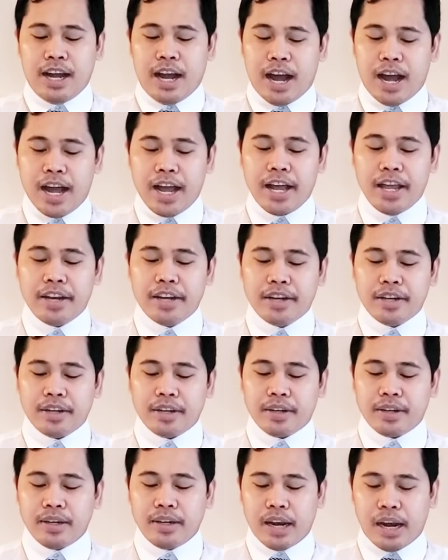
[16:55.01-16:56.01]
And
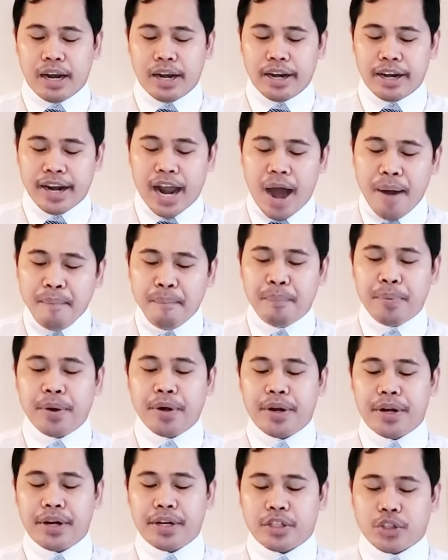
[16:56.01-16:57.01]

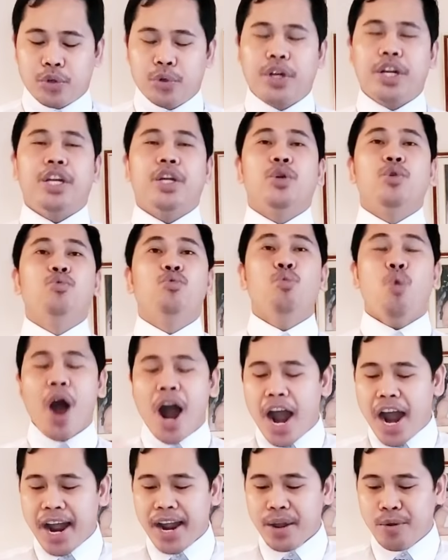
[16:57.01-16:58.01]
number three,
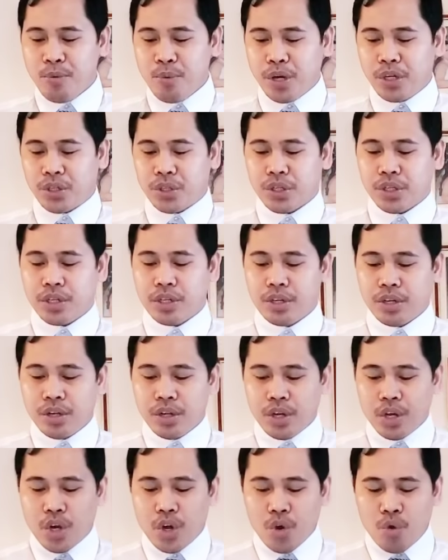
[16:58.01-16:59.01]
why we should
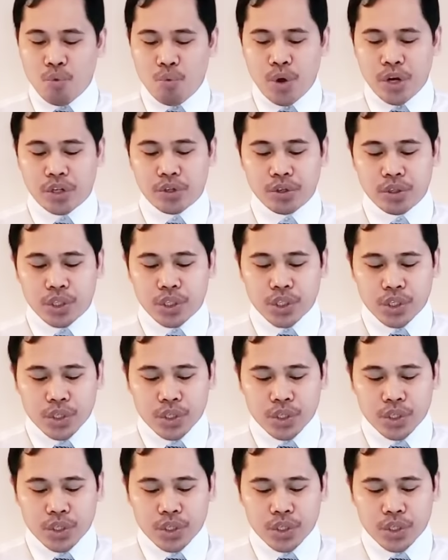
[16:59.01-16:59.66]
we should